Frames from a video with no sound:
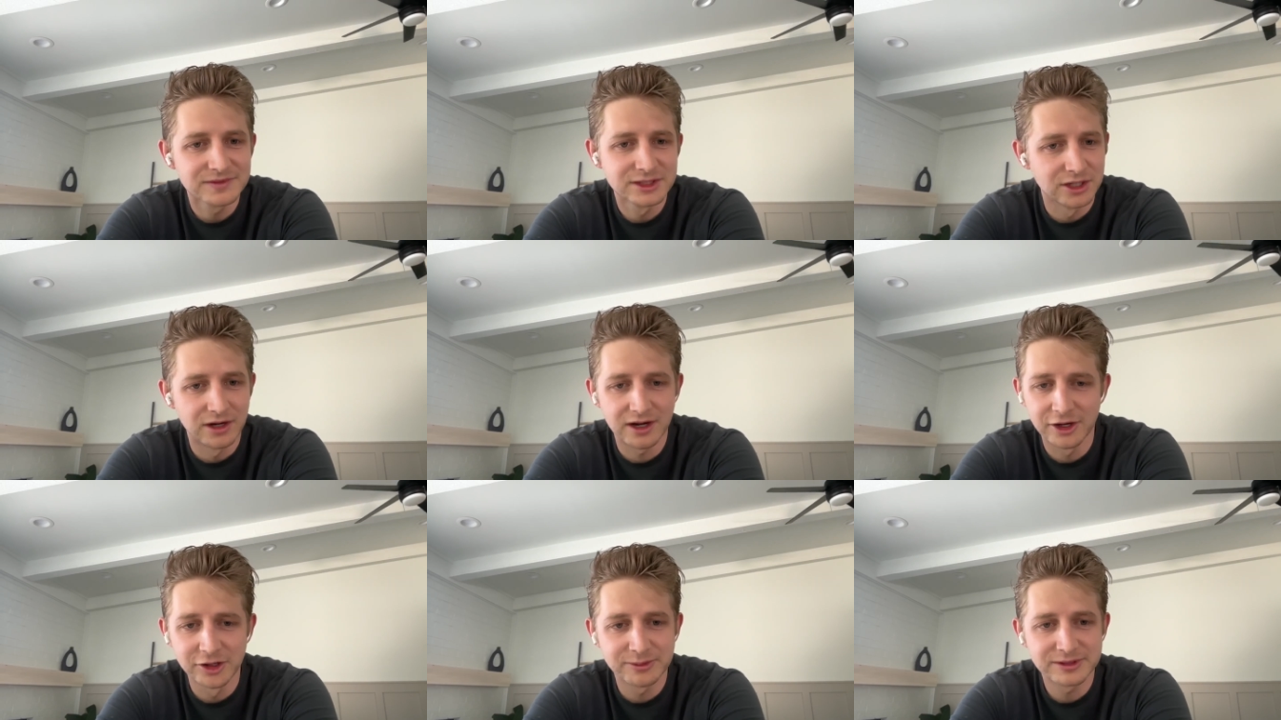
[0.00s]
So
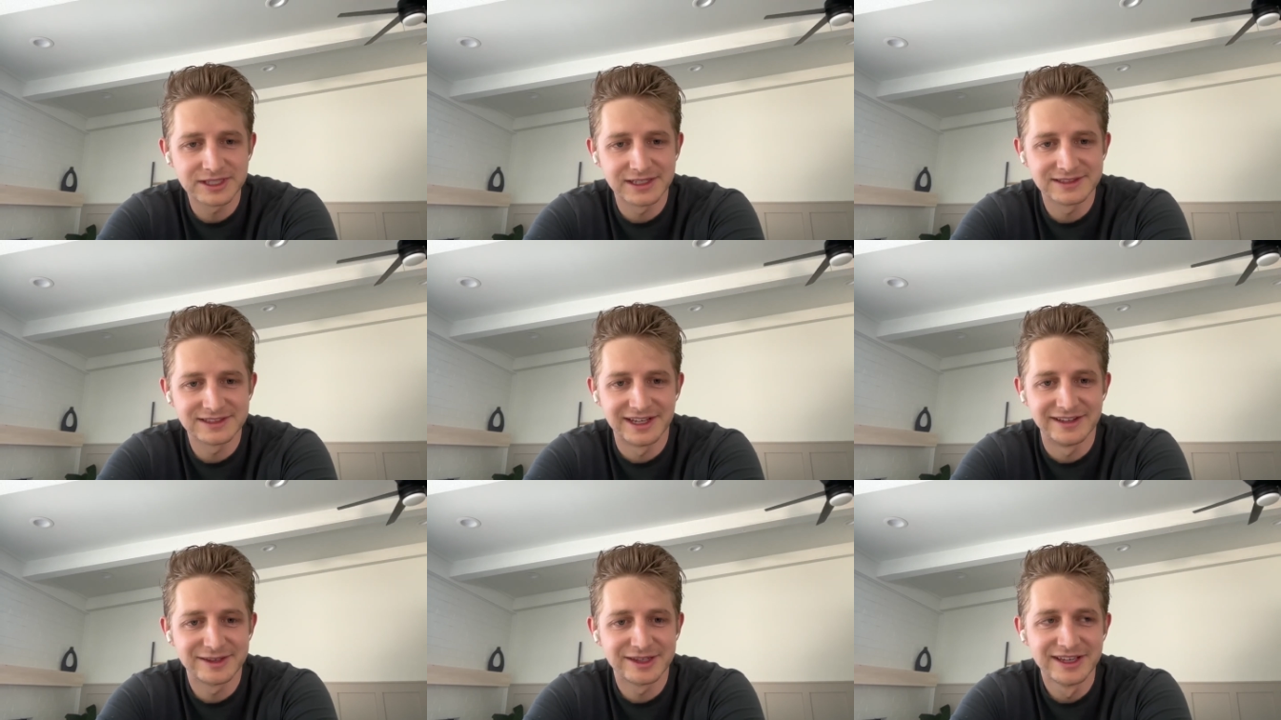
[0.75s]
100%
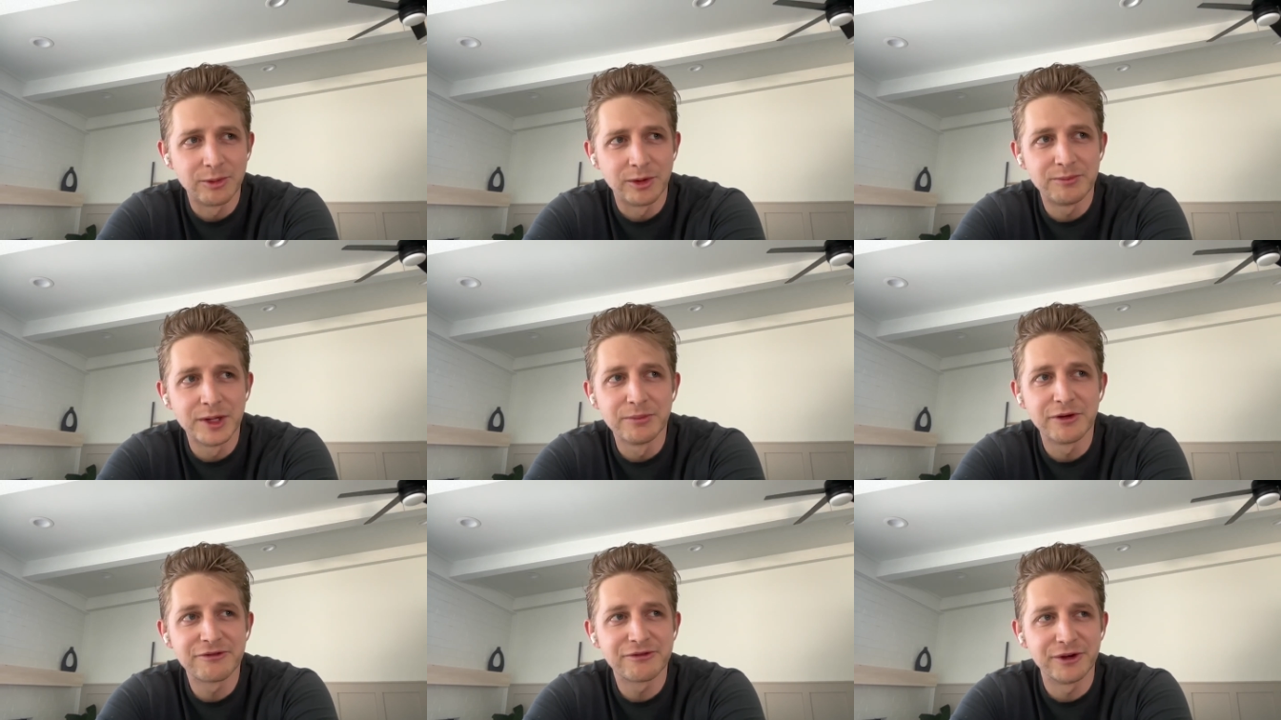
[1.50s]
Seth. And when
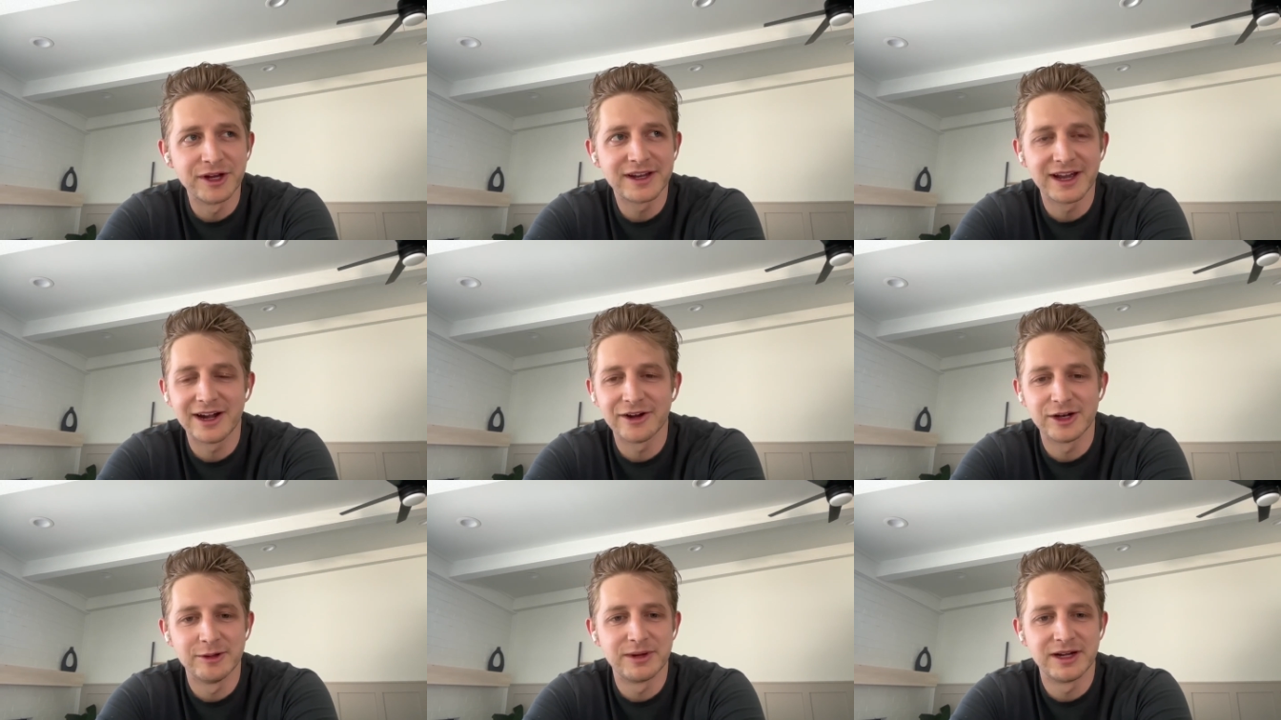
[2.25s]
people freak
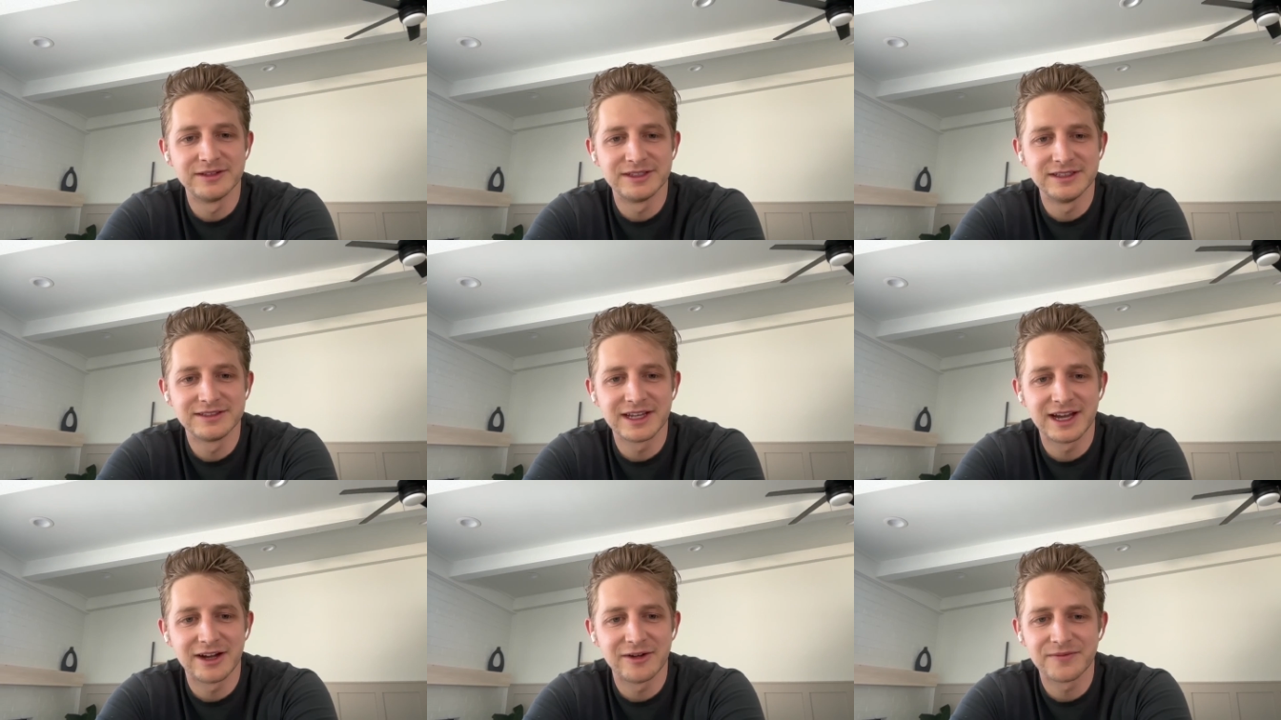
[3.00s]
out about
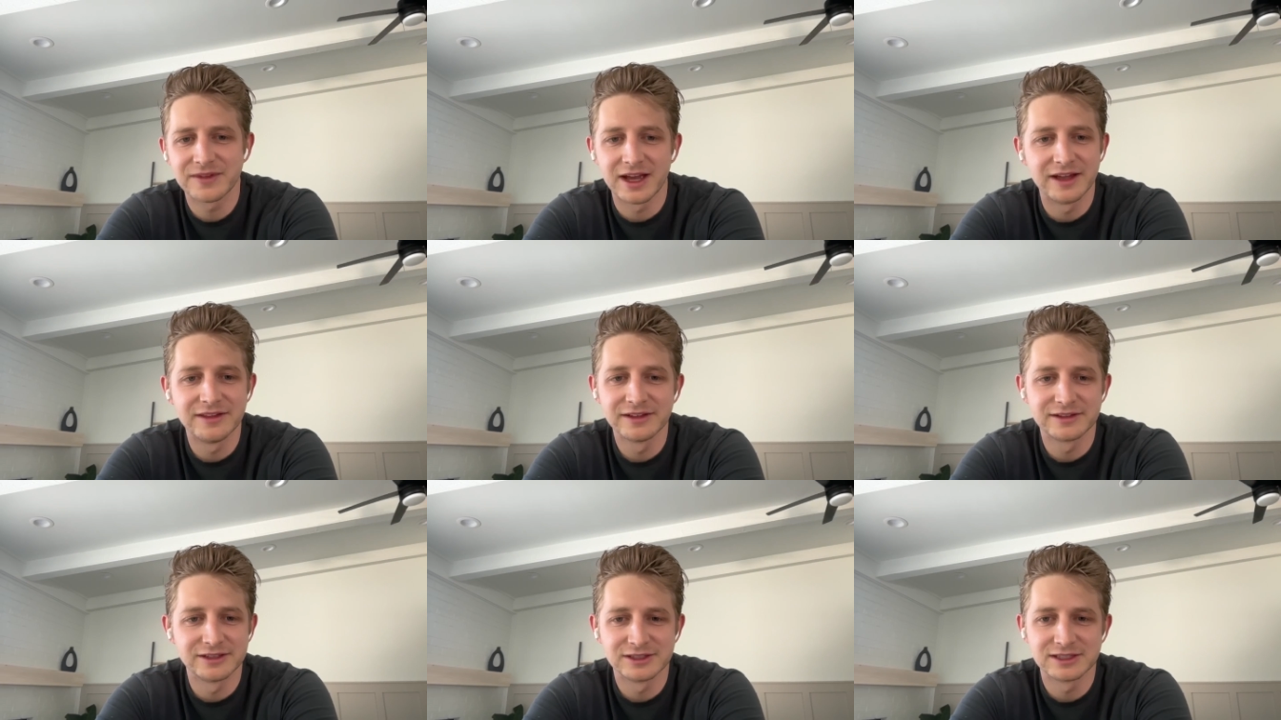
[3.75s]
dTAO, I
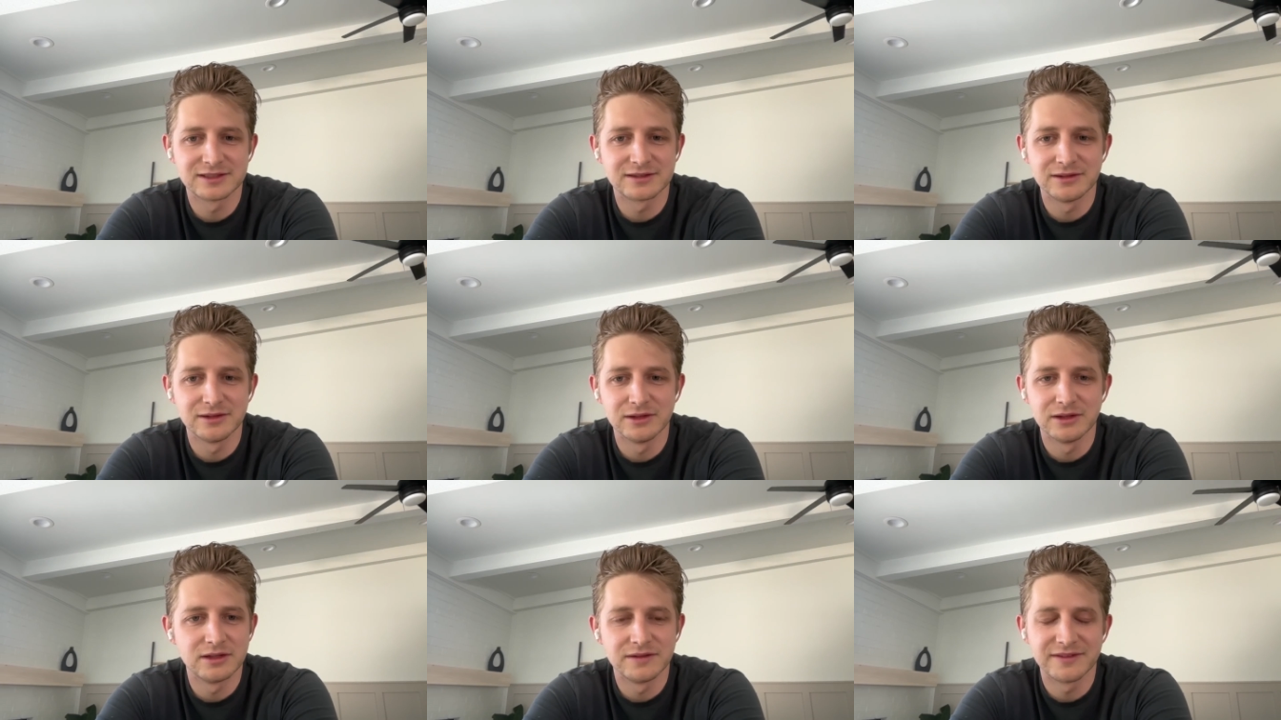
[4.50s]
think
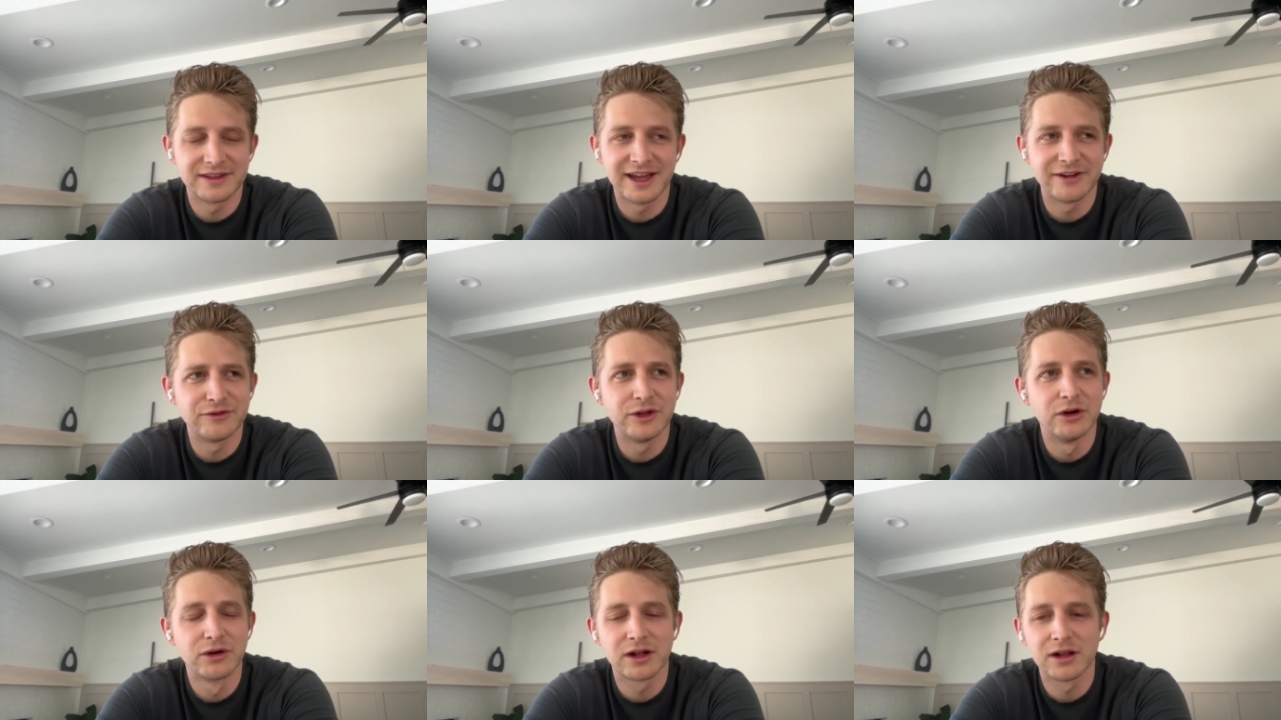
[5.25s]
they have no